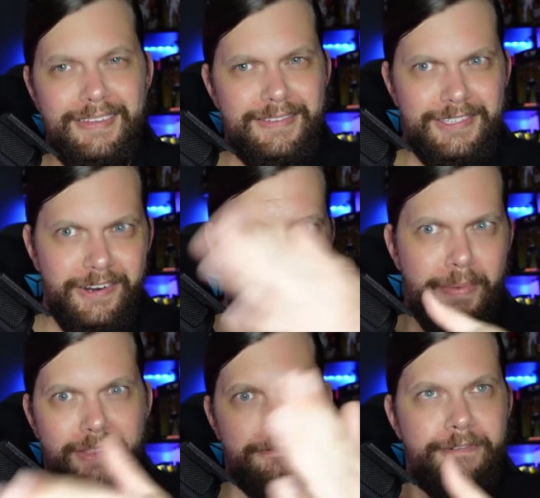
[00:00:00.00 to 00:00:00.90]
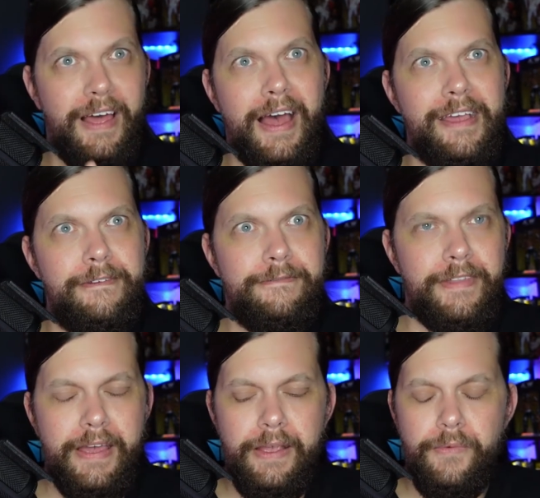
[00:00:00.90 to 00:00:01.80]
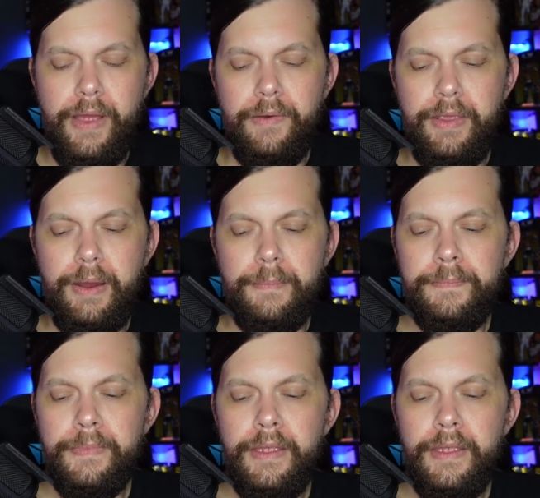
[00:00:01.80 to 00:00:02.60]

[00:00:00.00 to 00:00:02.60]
and sorry about the fly flying around here.